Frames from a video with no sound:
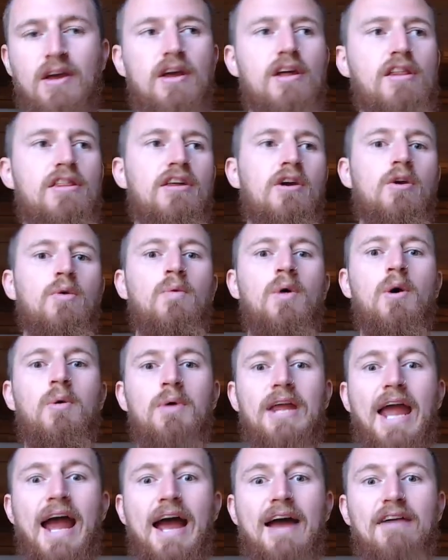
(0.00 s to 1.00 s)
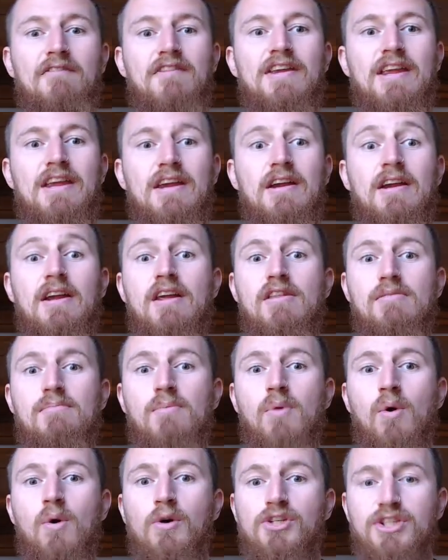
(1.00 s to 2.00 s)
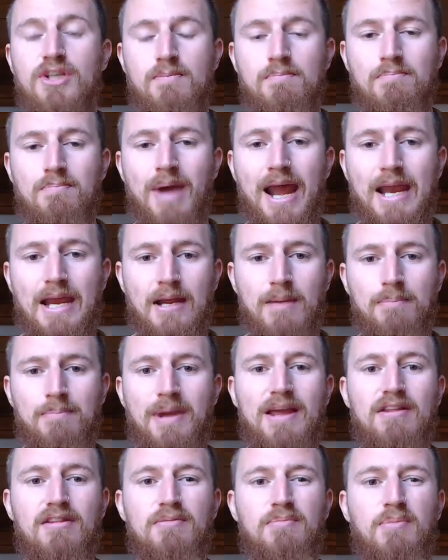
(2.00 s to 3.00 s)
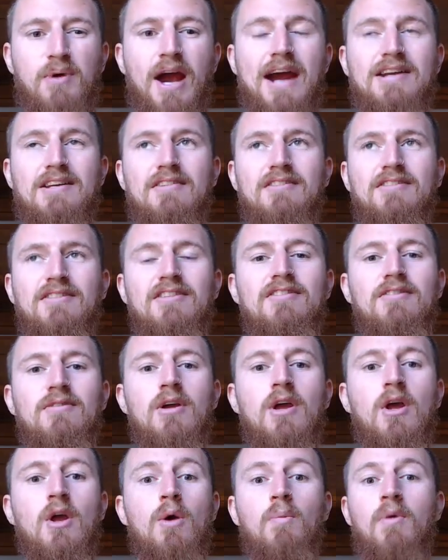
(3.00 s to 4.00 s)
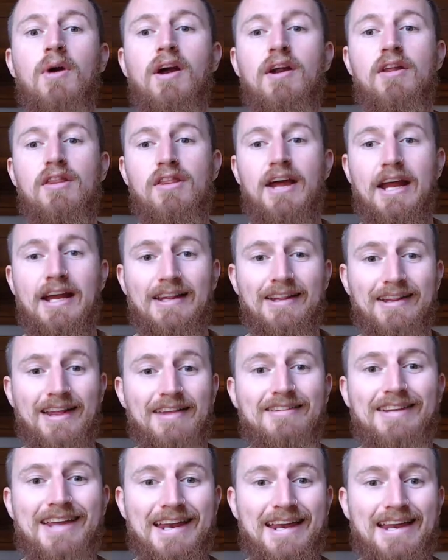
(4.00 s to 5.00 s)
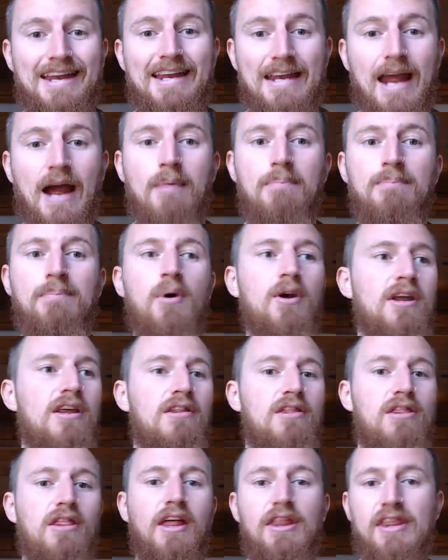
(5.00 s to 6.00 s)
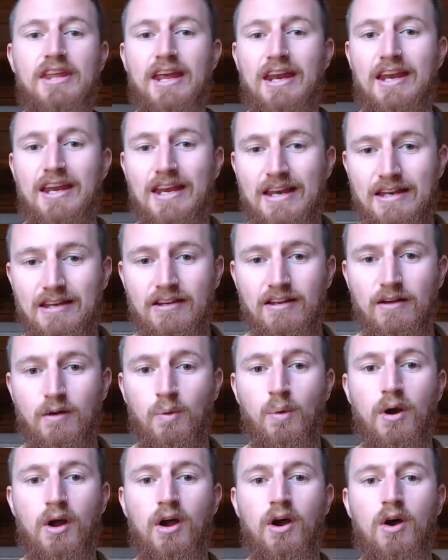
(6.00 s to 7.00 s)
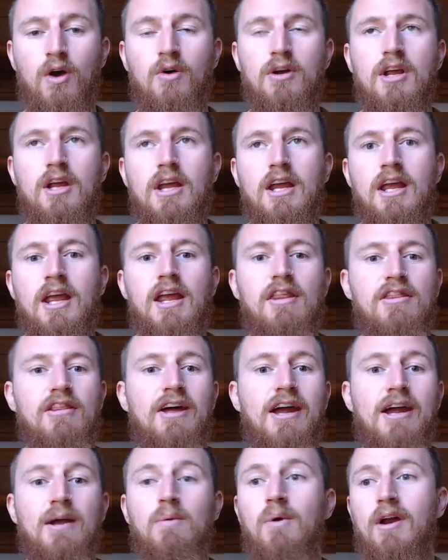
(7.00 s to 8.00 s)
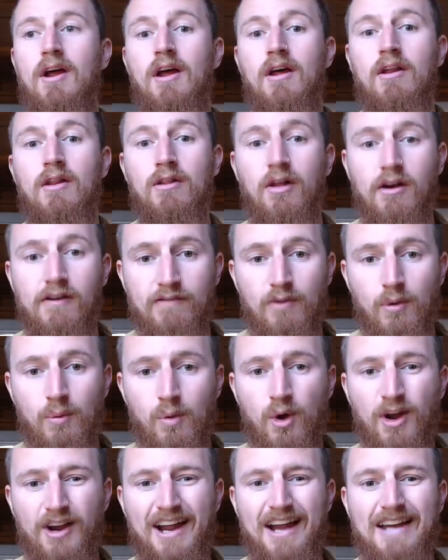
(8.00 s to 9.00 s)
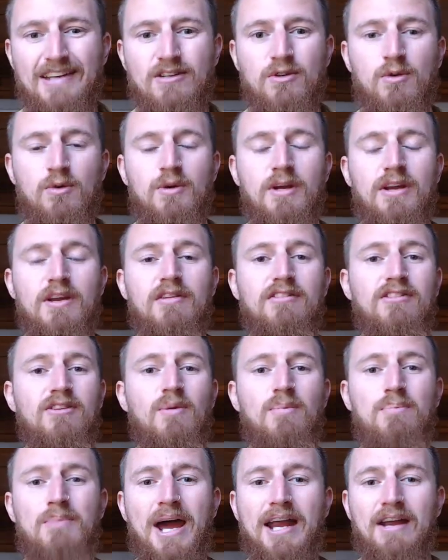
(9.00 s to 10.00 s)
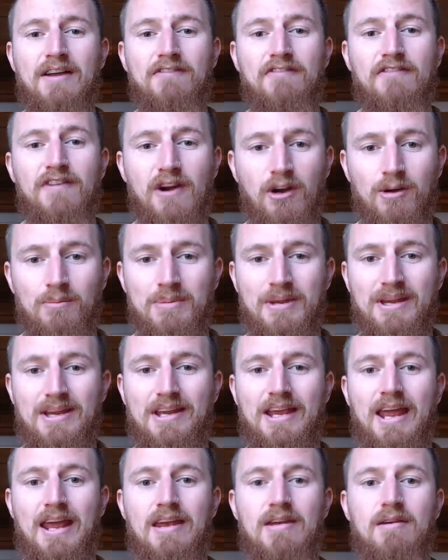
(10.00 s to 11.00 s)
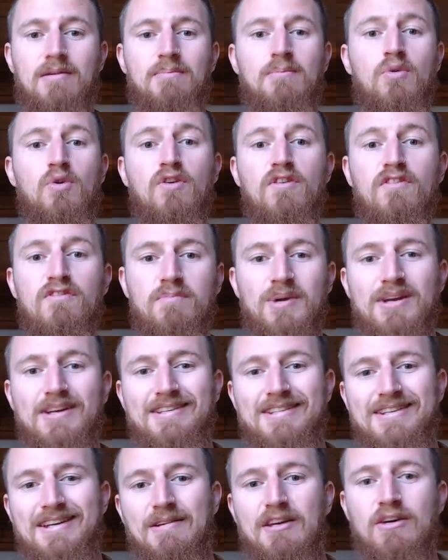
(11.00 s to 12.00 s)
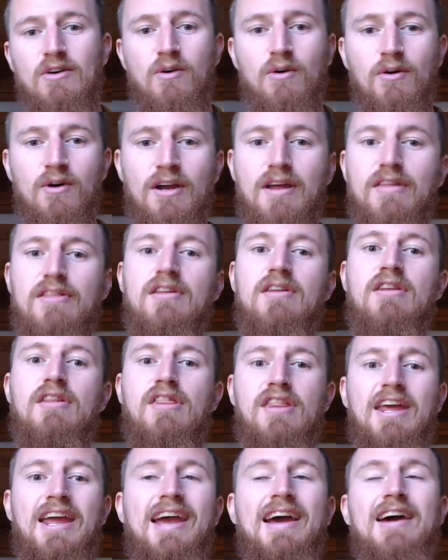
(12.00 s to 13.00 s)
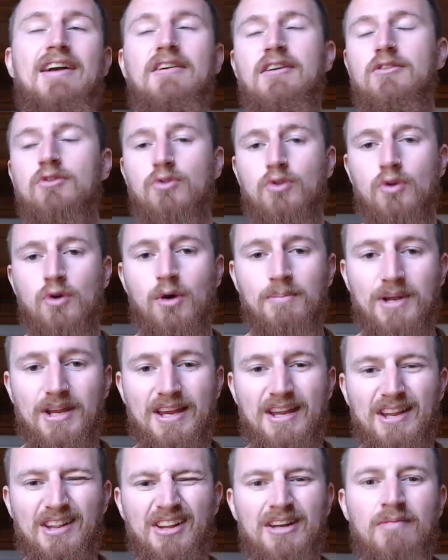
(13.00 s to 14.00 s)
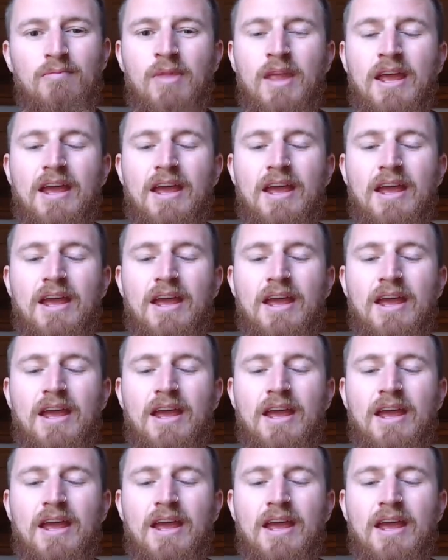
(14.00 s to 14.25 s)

So, what we have here is more shamanic based practices where it's like, let's get in our bodies, let's get in the world. It's like what a lot of the work I do in somatic therapy and movement and noise and sound and trauma healing.